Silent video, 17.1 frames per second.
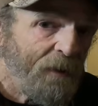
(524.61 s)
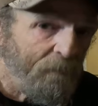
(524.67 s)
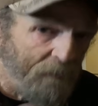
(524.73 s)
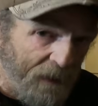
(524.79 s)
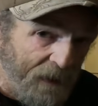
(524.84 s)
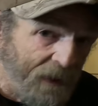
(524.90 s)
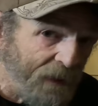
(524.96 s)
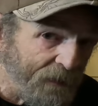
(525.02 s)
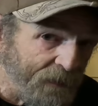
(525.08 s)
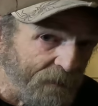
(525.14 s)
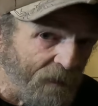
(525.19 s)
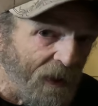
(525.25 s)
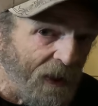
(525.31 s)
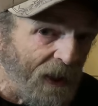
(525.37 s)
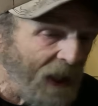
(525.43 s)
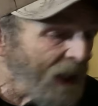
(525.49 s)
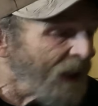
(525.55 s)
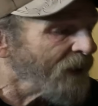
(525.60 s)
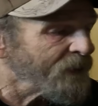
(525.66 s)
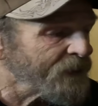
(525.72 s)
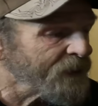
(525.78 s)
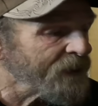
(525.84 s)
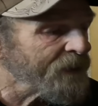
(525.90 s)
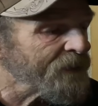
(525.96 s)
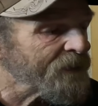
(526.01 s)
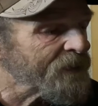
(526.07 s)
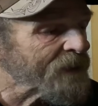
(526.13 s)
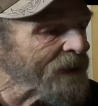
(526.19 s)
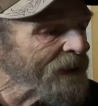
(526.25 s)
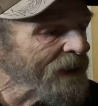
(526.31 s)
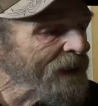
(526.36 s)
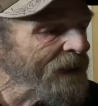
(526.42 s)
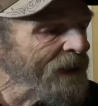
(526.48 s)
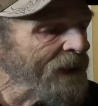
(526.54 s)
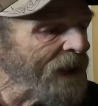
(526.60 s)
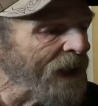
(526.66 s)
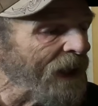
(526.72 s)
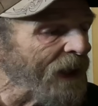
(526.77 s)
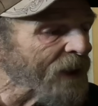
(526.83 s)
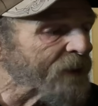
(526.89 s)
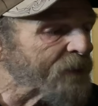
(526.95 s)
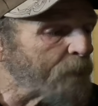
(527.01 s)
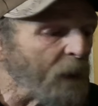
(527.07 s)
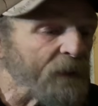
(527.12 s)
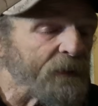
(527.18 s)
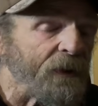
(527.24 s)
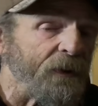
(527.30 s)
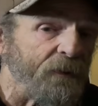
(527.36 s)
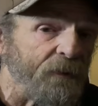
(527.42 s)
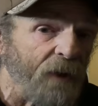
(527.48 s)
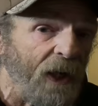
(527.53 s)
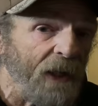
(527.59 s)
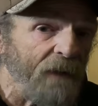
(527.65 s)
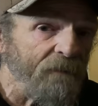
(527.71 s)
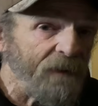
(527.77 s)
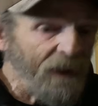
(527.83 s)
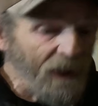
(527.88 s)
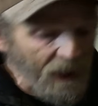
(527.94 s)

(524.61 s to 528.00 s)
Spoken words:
because of our allergies, especially driving.